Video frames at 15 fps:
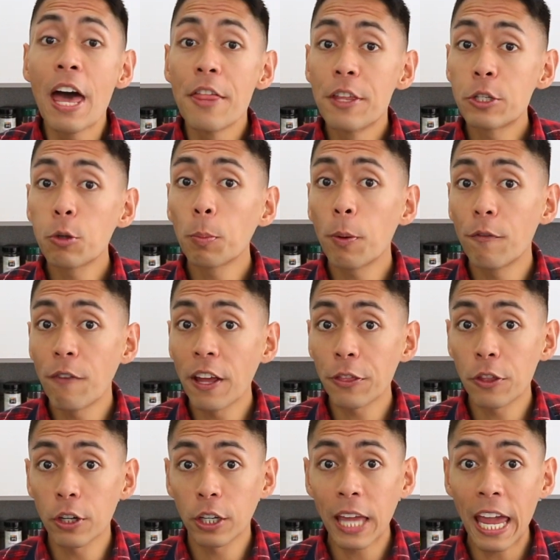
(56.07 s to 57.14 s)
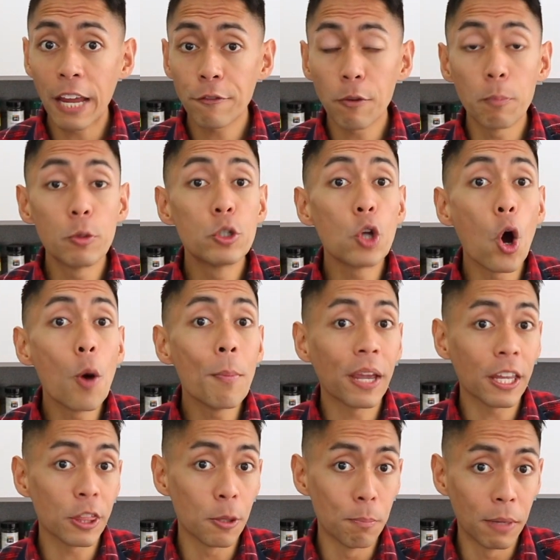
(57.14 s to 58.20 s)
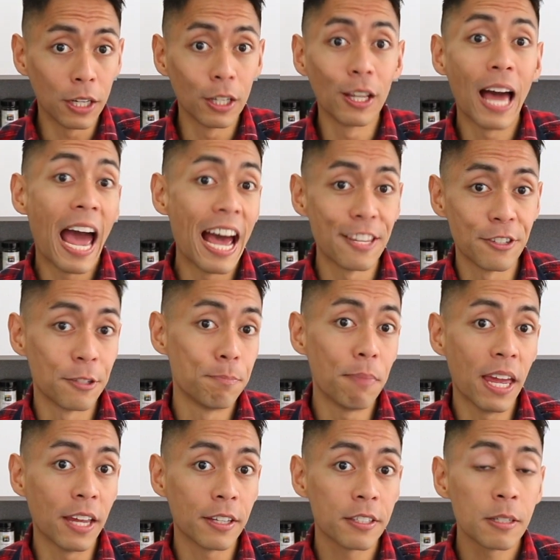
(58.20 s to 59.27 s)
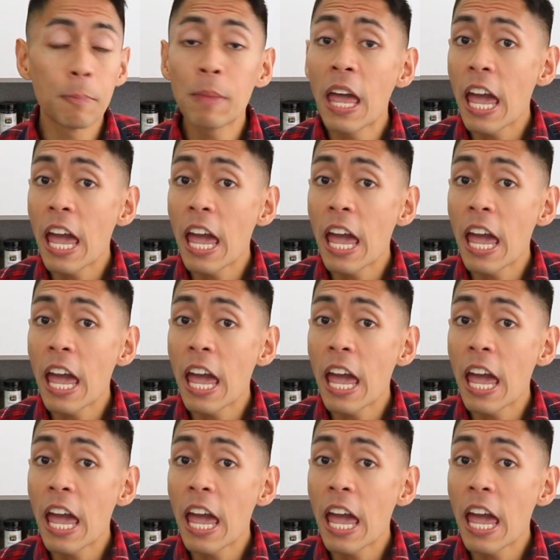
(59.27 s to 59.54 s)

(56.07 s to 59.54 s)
This will prevent the cake from doming in the middle as it bakes.